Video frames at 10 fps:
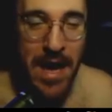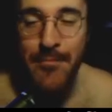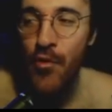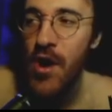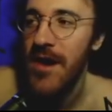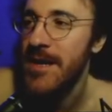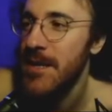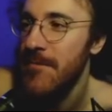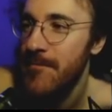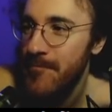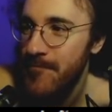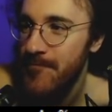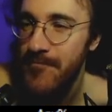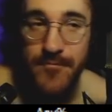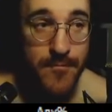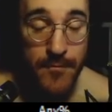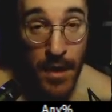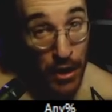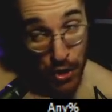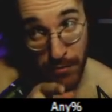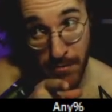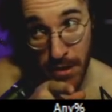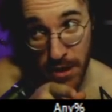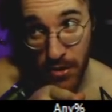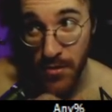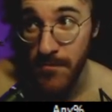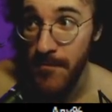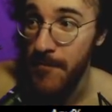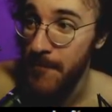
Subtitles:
Pipe works. I should better be legal.